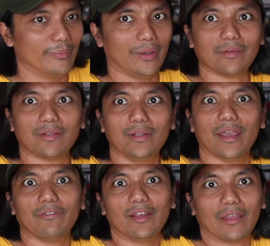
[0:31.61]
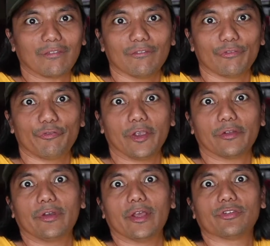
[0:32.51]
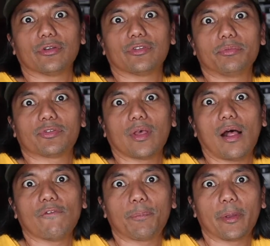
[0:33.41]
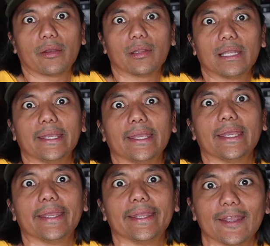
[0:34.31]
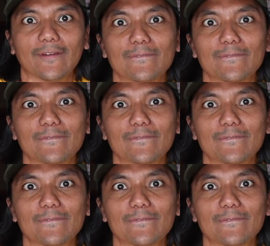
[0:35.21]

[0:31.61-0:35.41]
actually having like fake credentials himself apparently.